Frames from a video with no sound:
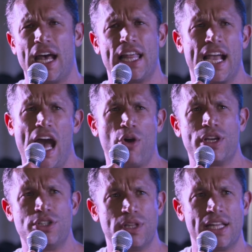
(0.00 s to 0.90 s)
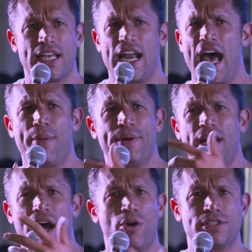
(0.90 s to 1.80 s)
with that like how could you let that
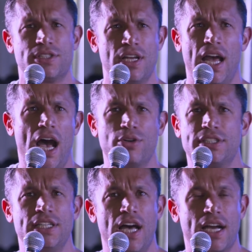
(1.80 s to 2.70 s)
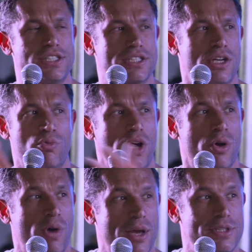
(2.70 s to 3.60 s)
happen how is how is he not just going to
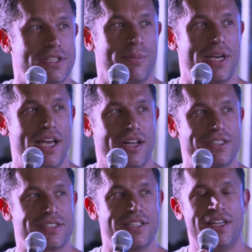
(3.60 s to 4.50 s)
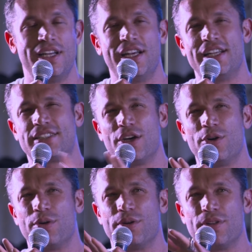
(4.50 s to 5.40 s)
run away with somebody else and so
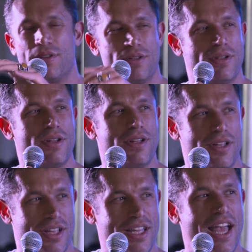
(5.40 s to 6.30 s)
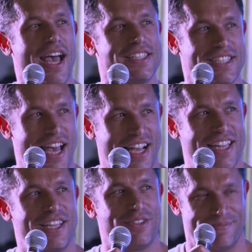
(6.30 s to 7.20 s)
you deserve better than that yeah
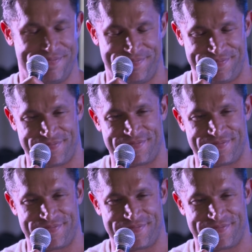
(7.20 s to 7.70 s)
exactly you should have